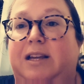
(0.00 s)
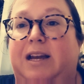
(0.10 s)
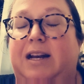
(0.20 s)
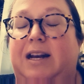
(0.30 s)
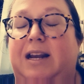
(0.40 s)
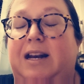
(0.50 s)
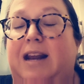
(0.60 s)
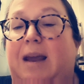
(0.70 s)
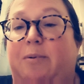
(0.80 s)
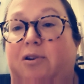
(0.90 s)
in a
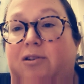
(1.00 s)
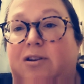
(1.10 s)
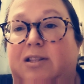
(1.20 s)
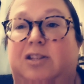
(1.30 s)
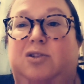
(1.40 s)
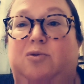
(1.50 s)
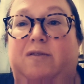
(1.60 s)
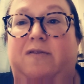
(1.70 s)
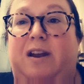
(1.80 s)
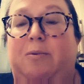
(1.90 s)
neighborhood. It's a
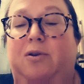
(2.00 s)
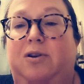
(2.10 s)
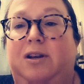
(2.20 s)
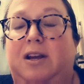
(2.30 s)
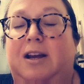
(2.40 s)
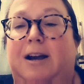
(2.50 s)
sort of neighborhood.